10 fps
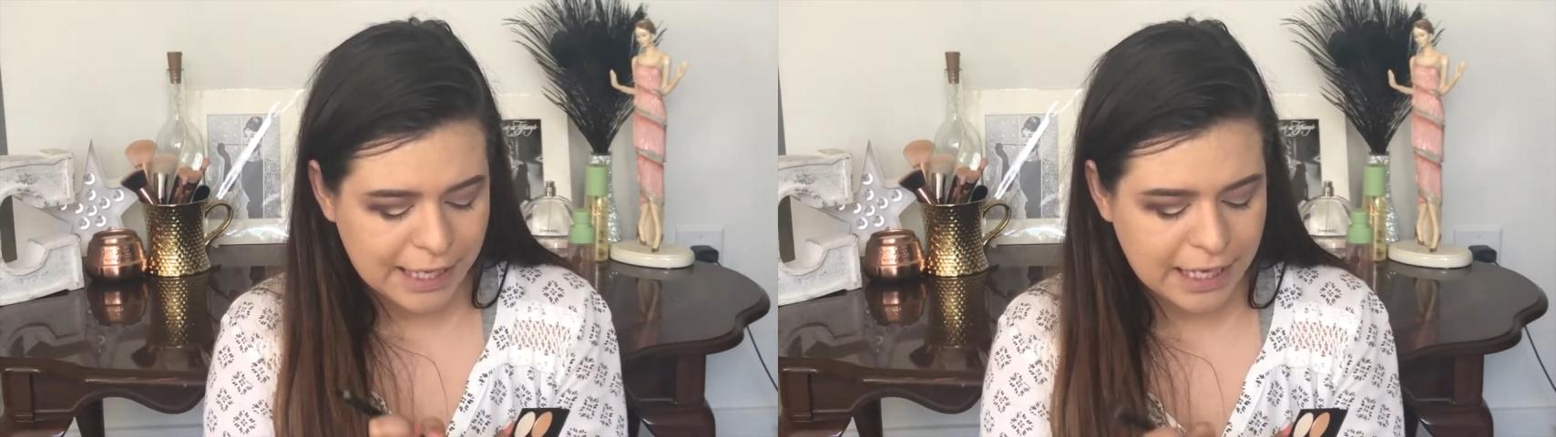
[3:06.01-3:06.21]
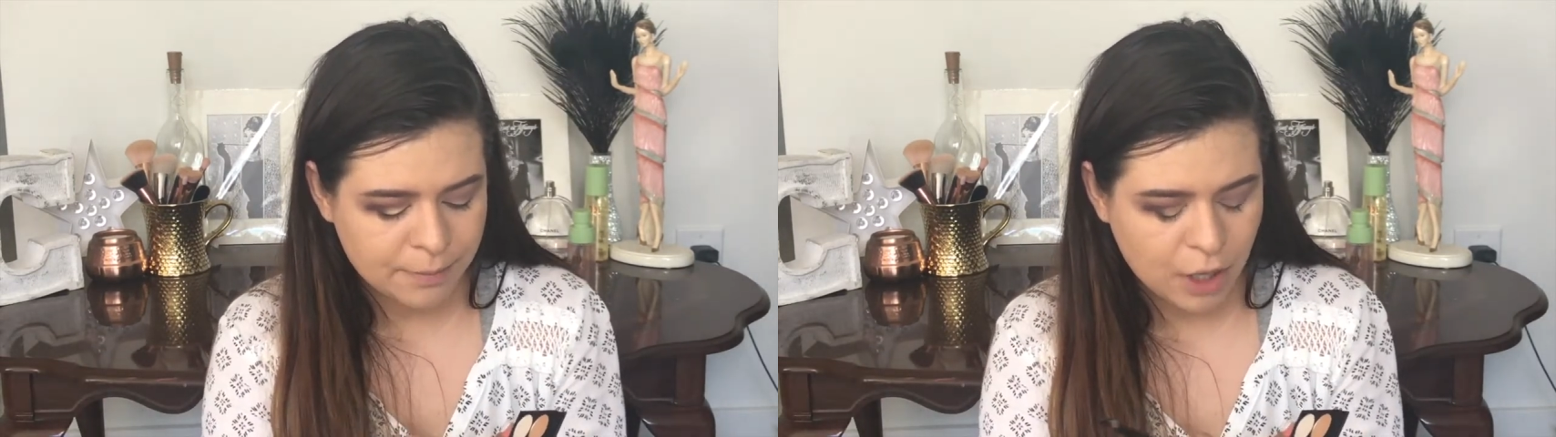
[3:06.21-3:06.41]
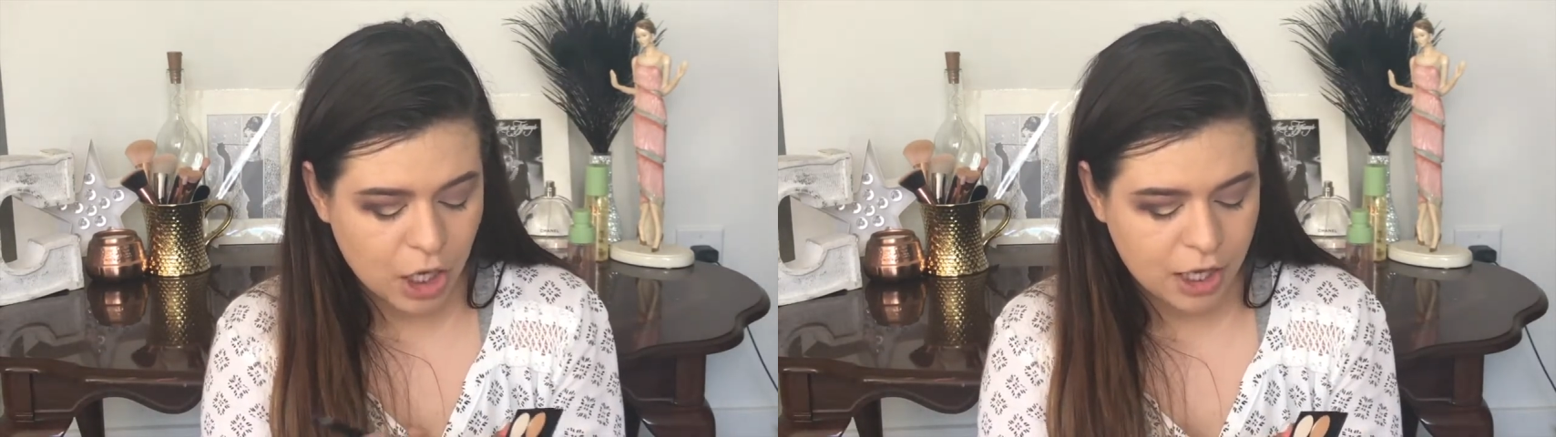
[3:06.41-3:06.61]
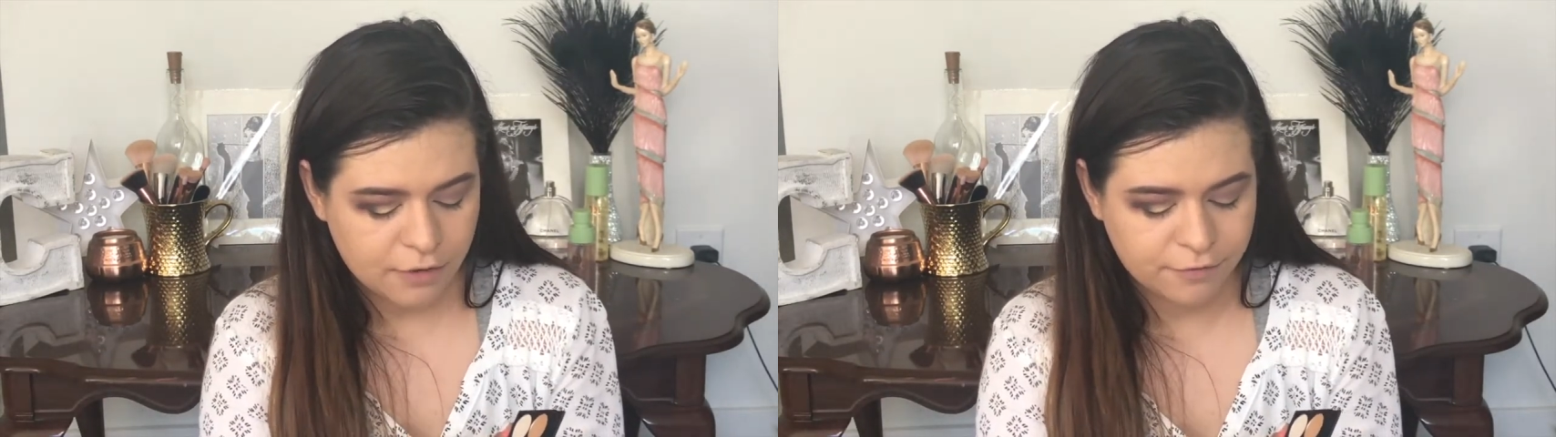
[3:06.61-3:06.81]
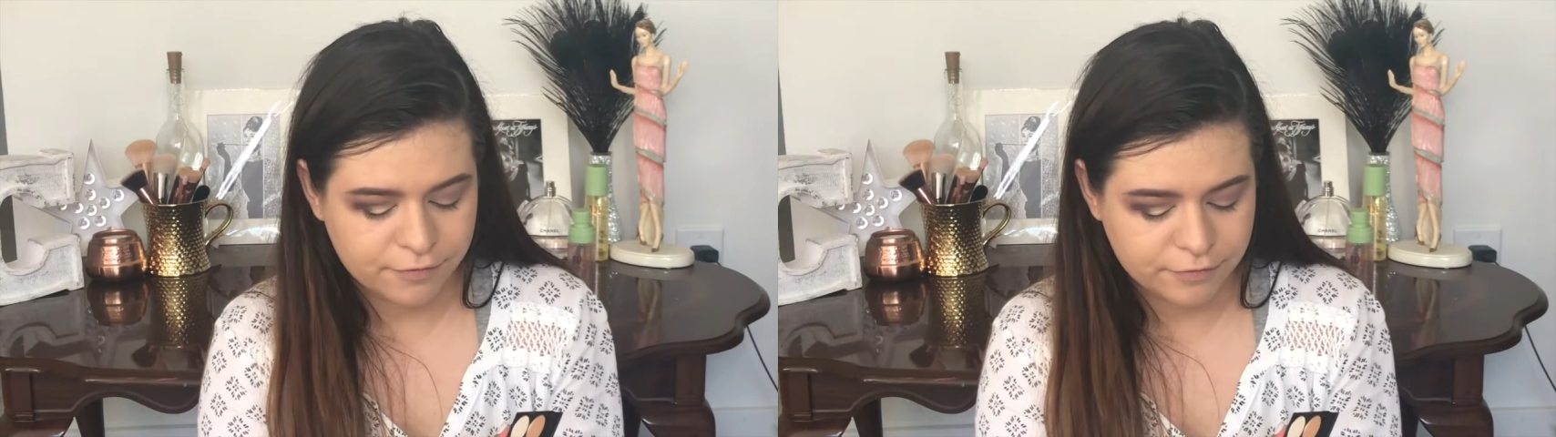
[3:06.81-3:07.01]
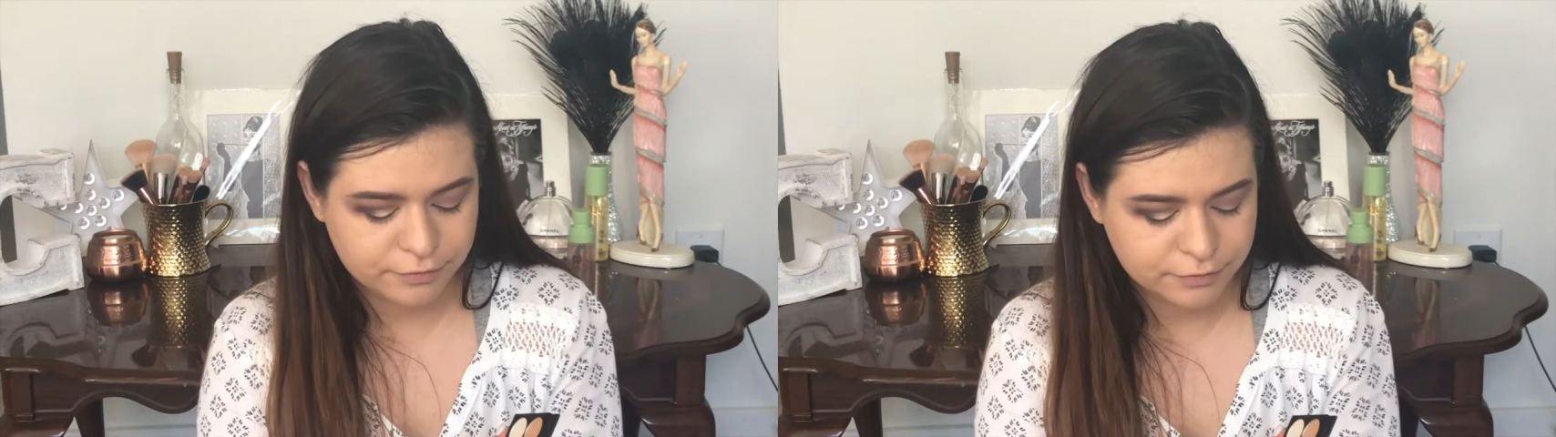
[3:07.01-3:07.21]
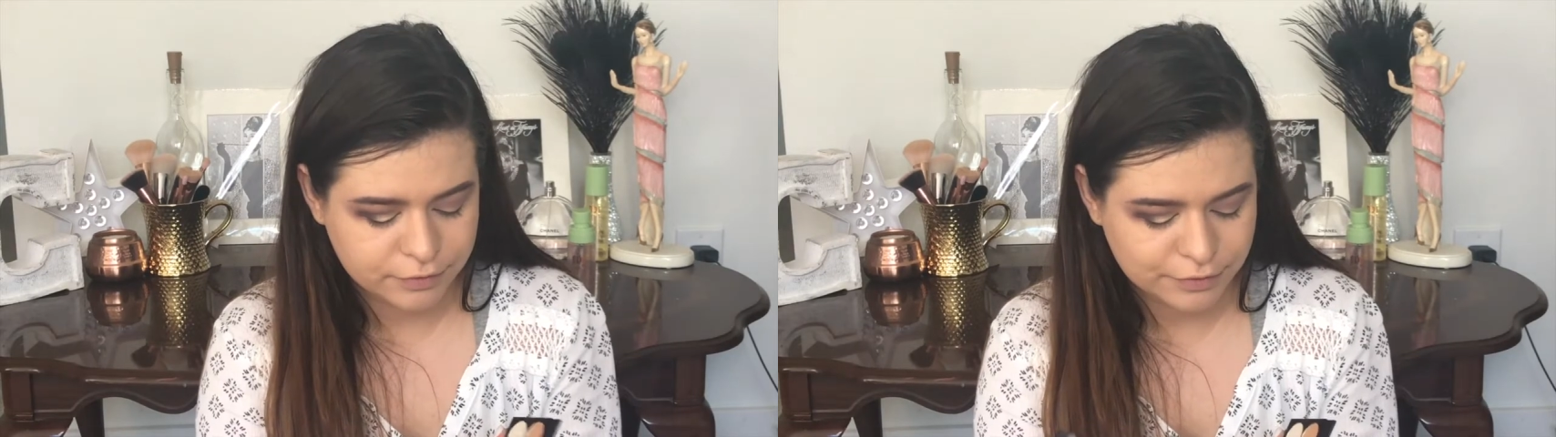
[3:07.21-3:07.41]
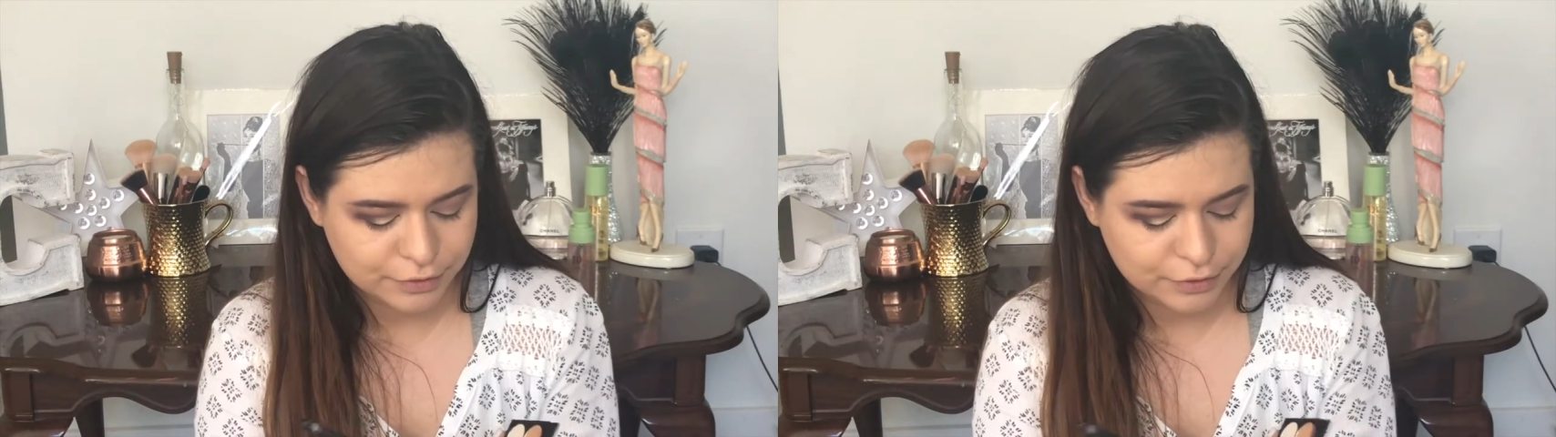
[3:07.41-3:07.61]
came off
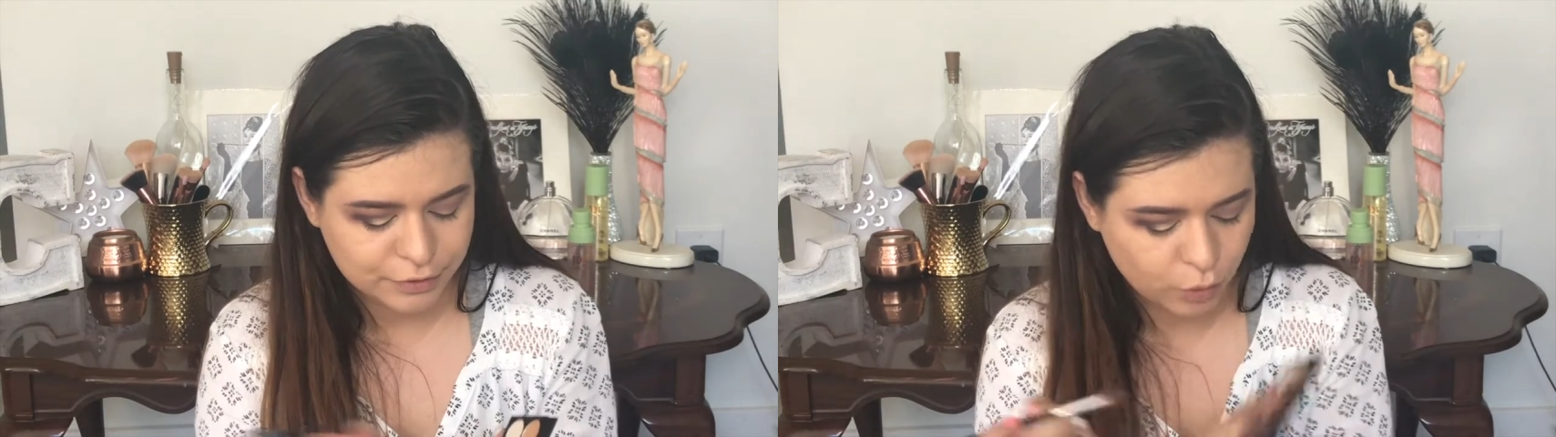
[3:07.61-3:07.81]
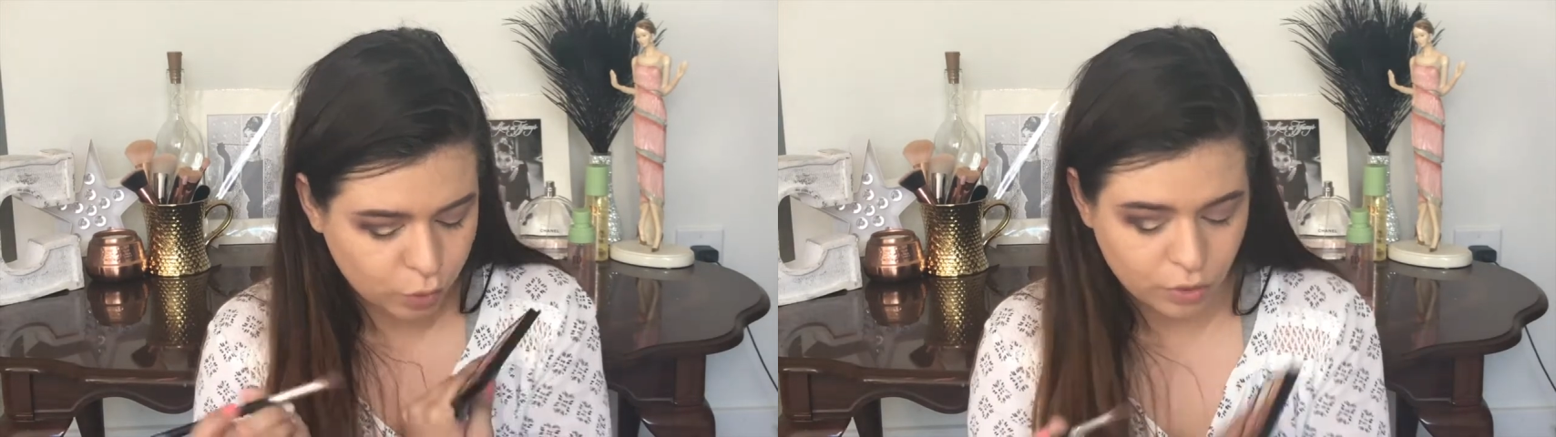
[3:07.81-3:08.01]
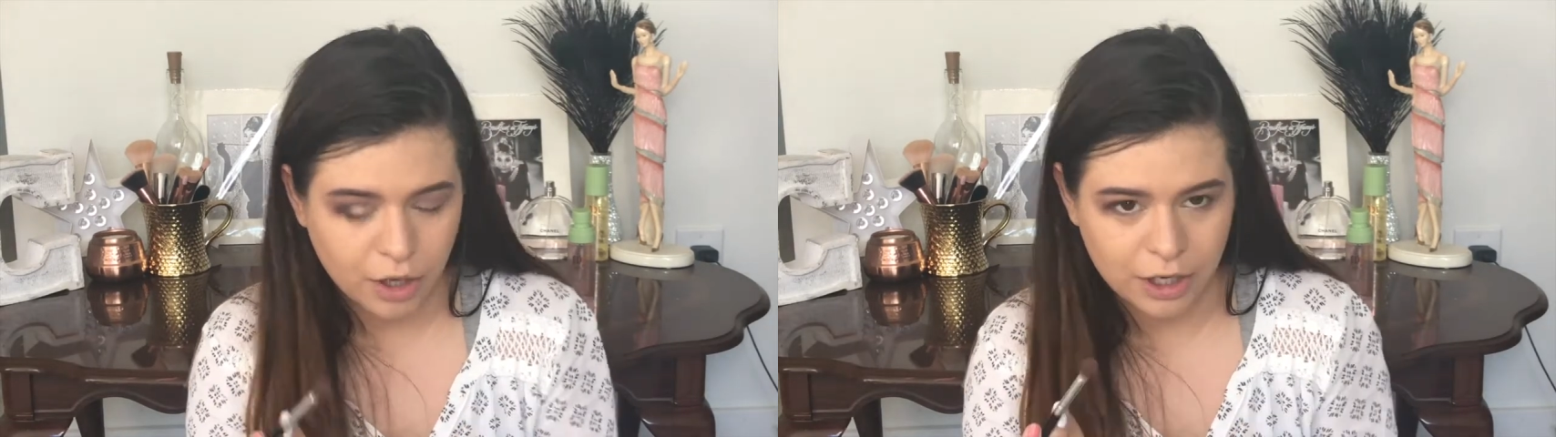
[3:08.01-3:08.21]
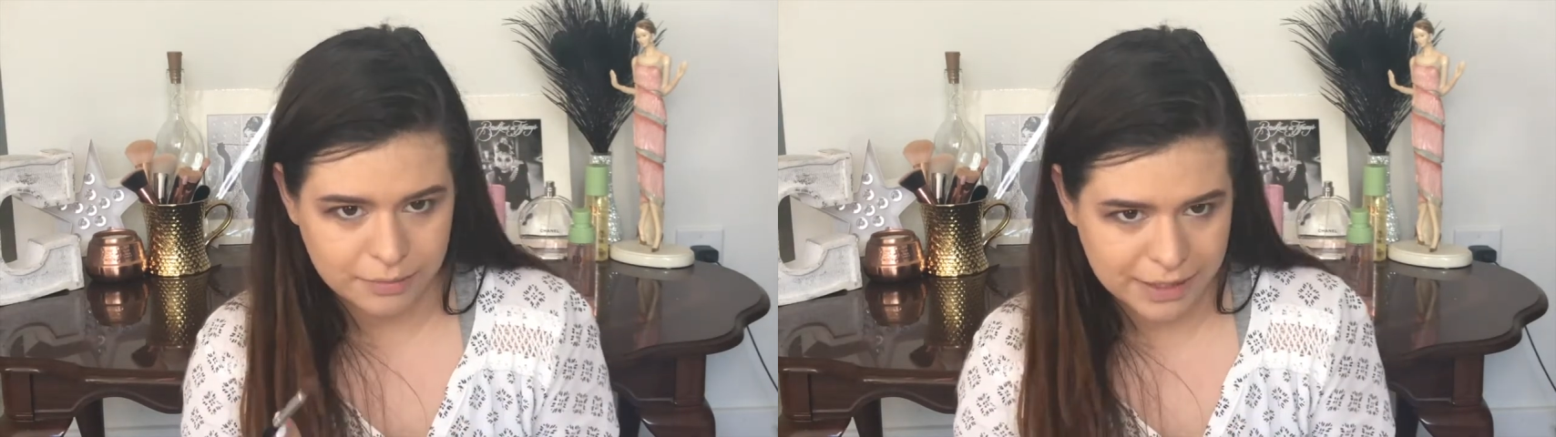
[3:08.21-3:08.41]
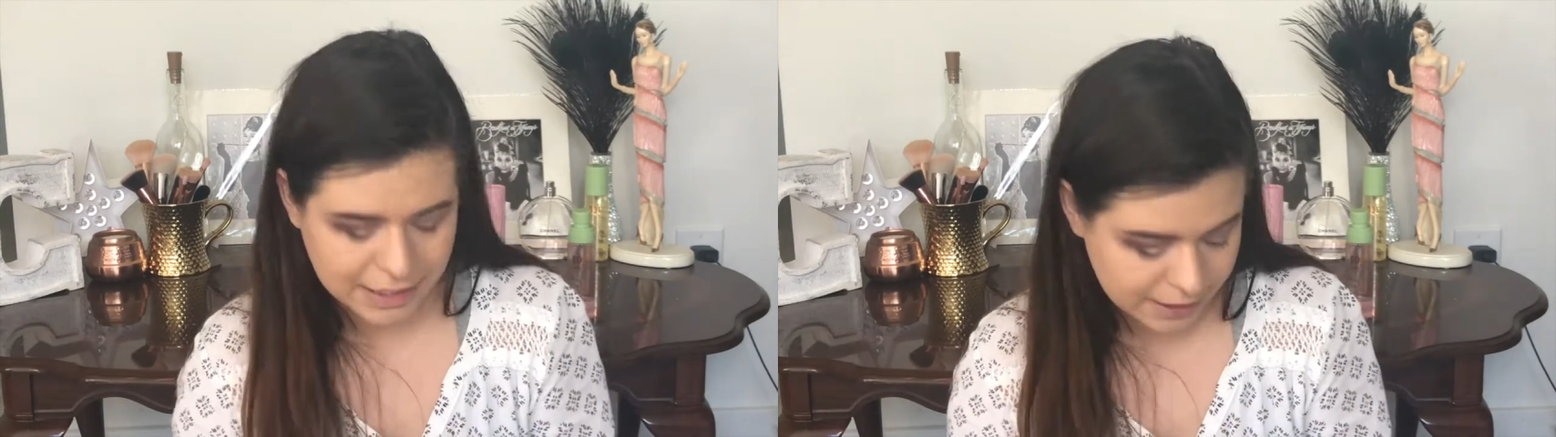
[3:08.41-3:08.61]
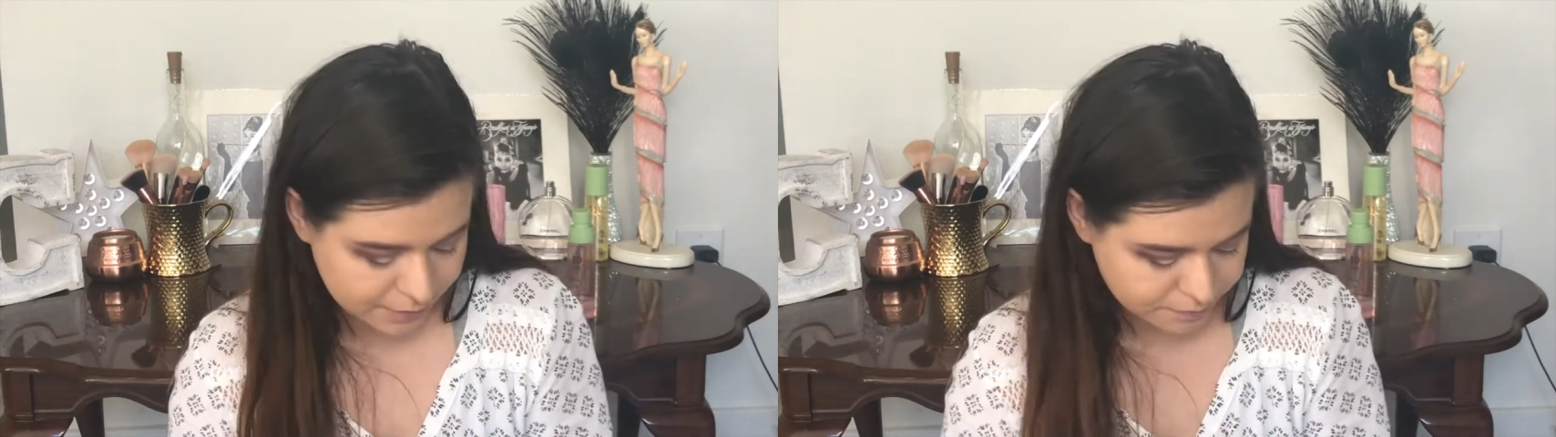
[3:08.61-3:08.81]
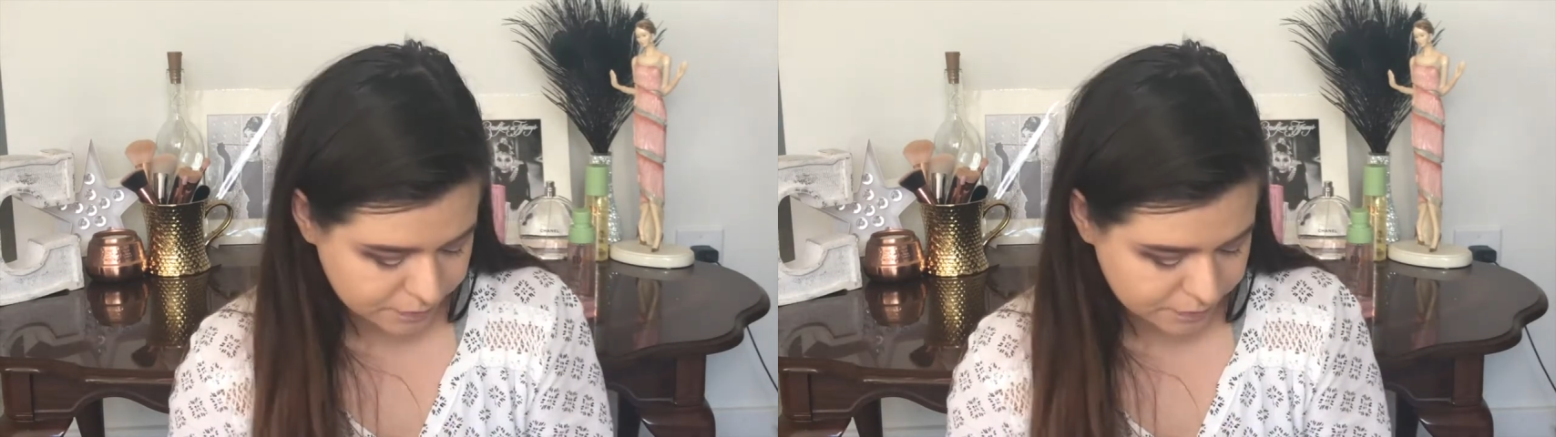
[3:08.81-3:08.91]
on my eye.